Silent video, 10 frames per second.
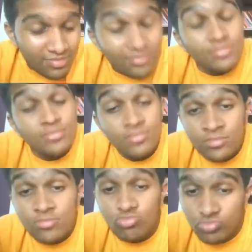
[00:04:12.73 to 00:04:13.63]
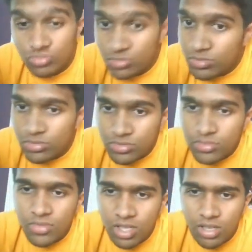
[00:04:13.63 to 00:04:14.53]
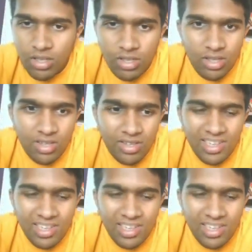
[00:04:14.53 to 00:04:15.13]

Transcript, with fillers: Right. Now you've got the idea of the